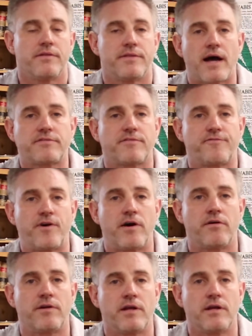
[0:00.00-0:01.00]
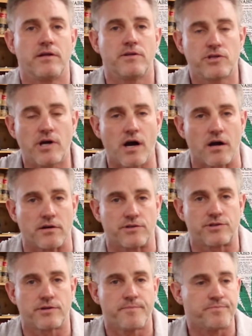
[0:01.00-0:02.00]
that's a felony
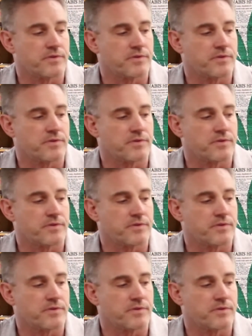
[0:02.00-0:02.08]
charge.